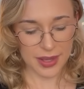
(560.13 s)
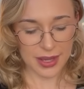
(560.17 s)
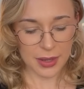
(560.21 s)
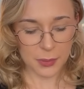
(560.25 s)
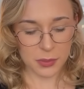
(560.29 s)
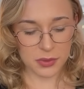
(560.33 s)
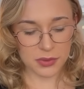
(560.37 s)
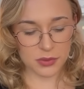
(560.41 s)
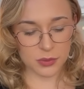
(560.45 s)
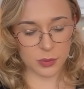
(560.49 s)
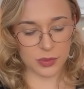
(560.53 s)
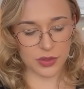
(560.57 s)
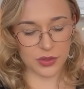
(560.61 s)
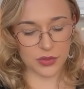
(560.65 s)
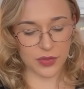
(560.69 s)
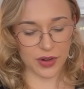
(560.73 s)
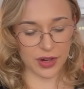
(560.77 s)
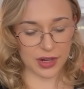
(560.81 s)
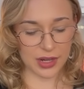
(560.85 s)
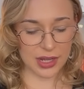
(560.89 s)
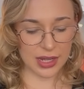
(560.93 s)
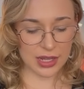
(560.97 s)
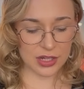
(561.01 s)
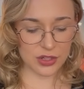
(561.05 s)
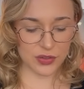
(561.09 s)
What's
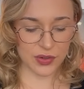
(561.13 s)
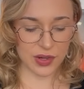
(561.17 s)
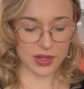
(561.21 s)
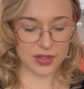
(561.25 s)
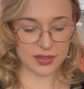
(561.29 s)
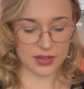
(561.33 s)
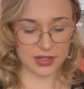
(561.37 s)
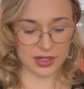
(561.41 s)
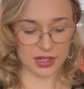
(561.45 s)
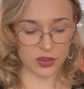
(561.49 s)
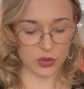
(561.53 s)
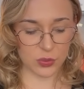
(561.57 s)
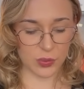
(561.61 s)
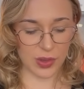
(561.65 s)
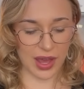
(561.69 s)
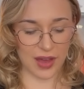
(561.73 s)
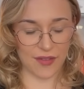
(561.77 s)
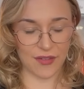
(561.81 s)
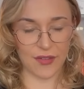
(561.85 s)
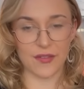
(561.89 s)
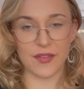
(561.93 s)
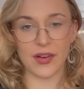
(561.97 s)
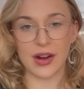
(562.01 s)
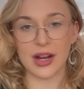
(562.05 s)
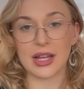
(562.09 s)
very interesting is we
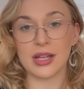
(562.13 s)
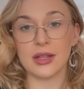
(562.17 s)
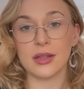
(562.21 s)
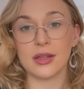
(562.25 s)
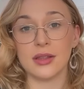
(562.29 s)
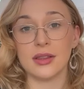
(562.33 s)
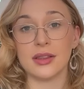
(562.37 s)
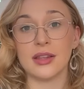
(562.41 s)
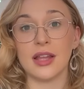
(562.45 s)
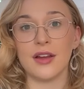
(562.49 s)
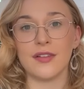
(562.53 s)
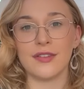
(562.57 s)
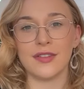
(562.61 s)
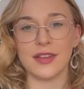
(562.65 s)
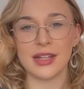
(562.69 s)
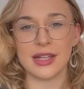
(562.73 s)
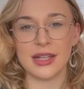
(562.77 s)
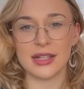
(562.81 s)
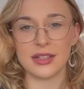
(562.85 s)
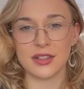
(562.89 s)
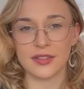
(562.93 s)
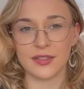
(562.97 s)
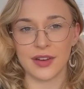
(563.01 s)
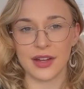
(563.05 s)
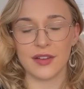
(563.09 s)
have a very
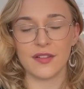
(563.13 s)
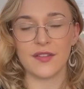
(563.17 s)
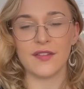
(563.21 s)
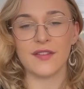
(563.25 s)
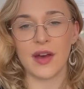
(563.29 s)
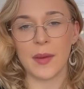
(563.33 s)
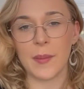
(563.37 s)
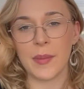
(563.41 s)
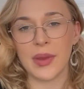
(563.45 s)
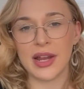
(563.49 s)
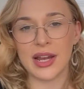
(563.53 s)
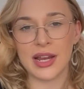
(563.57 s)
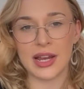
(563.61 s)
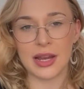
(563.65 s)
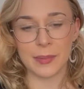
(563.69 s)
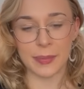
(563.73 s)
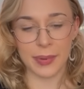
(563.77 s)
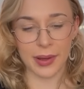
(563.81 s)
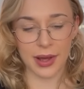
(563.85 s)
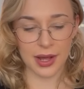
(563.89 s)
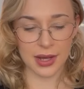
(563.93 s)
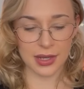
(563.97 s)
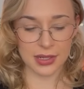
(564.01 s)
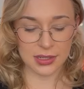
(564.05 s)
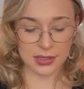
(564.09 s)
lovely divine feminine in the
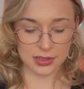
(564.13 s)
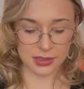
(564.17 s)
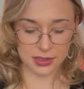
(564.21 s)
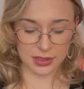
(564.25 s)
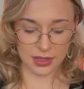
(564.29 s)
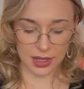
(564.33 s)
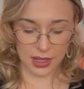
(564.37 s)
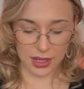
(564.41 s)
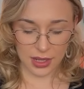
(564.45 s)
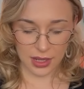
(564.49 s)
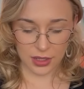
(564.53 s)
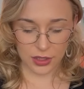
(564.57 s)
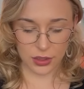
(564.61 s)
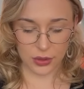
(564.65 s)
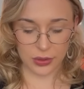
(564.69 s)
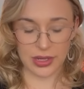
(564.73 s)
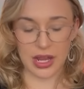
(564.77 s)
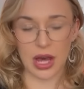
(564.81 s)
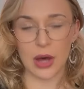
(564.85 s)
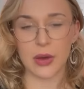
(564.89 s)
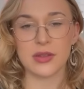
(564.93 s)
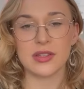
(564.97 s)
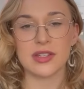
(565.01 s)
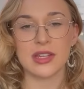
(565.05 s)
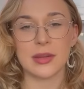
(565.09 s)
past. You're
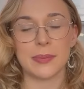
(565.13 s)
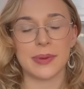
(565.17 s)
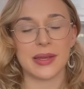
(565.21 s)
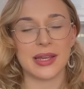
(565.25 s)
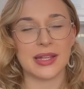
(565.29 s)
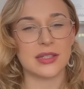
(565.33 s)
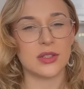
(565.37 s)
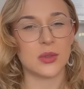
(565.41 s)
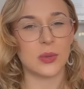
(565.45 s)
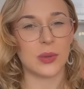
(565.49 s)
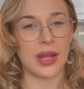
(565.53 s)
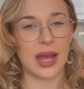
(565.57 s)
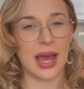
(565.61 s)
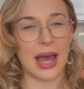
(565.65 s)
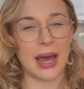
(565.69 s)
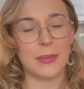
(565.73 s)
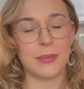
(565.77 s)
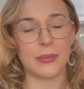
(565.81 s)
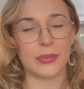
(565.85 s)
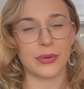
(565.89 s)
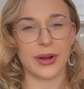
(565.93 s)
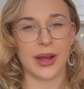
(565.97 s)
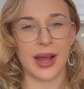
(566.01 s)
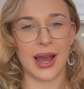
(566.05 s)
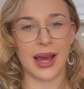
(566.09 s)
now stepping into an
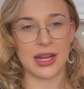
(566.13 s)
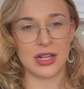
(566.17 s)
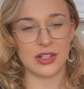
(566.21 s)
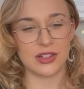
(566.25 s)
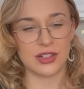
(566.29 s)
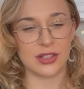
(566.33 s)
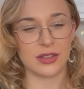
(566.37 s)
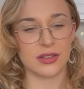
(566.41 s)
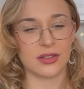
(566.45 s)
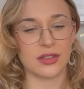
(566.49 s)
emperor energy.